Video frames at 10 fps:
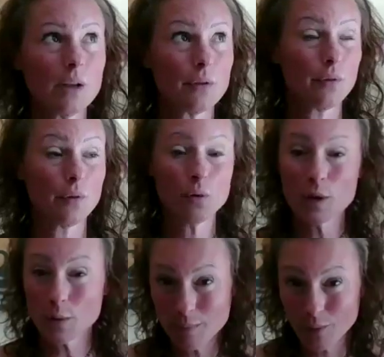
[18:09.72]
the food
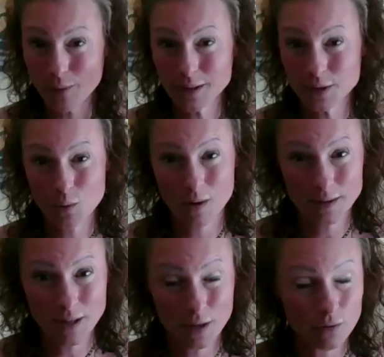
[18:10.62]
that we put into
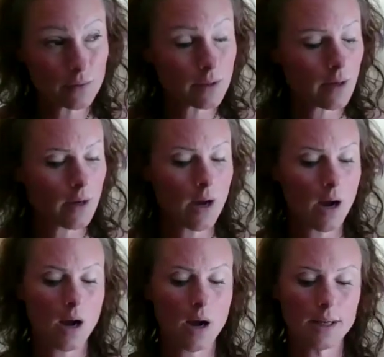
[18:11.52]
ourselves.
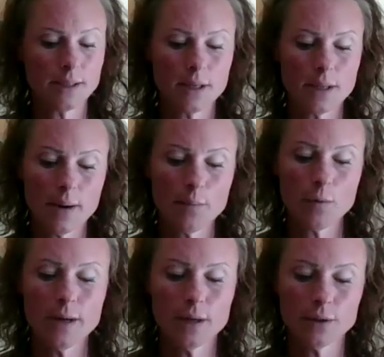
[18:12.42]
And then
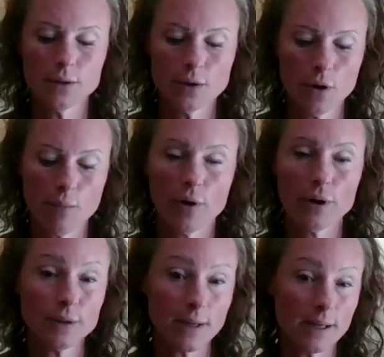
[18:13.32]
we can start
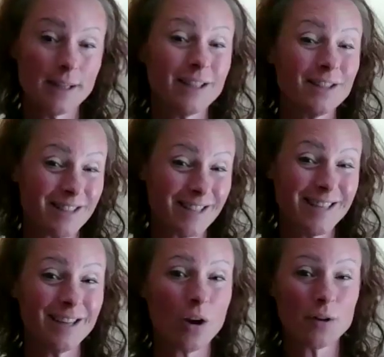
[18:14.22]
processing and
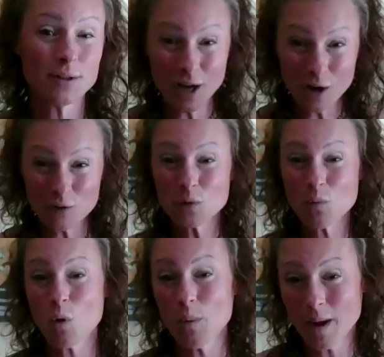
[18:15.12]
seeing ourselves and
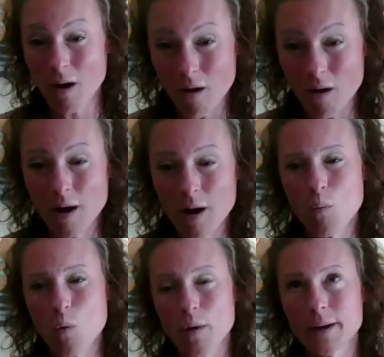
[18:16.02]
what we are
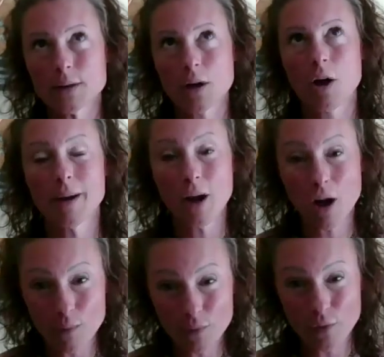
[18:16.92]
and what is coming
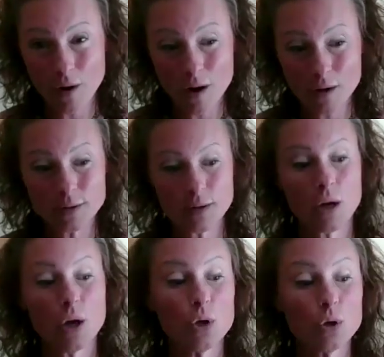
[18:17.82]
up for us
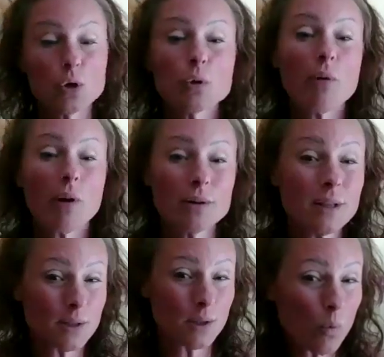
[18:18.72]
to
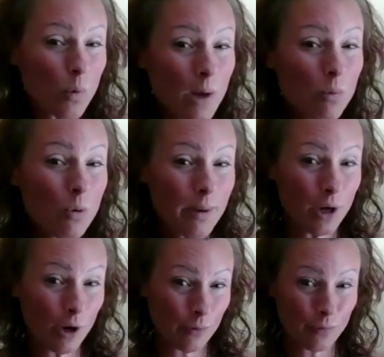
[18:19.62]
process. So we will be
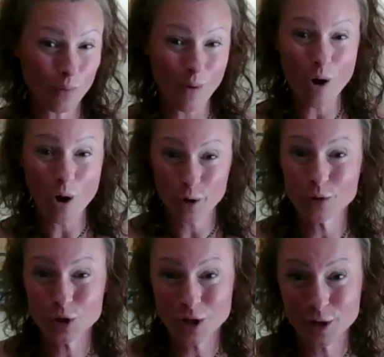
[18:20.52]
going through our own
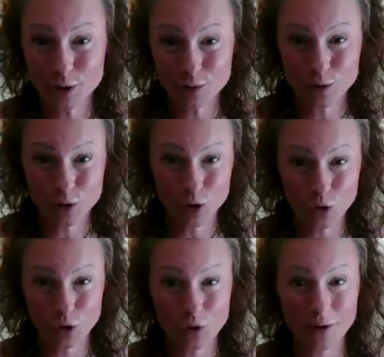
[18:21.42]
shadows
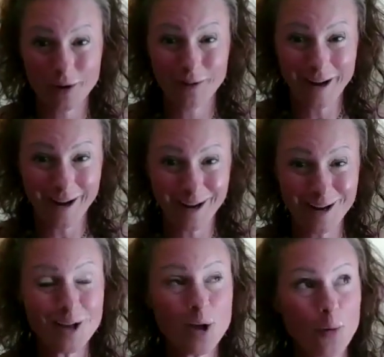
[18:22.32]
too,
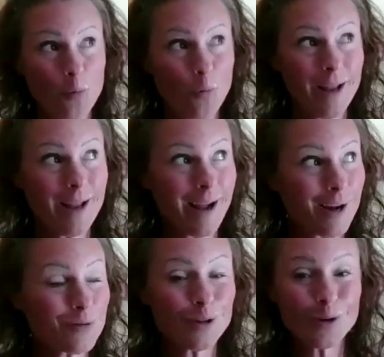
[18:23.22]
okay? We
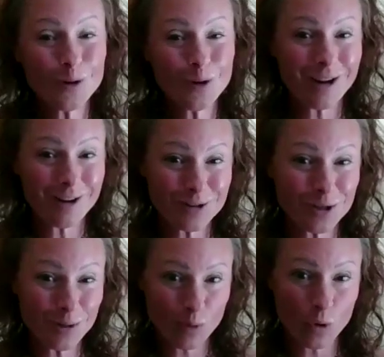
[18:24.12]
have to look at our
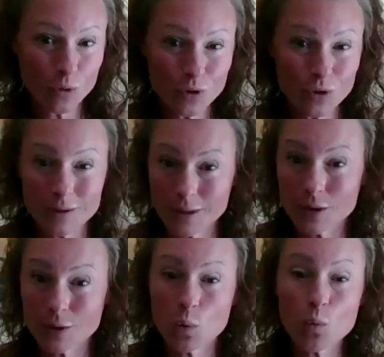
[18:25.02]
subconscious and
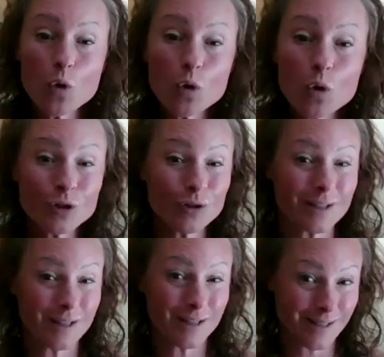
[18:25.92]
the coordinates
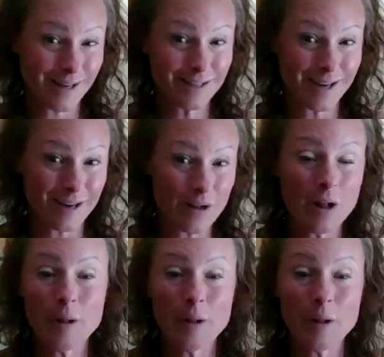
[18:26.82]
that it's set at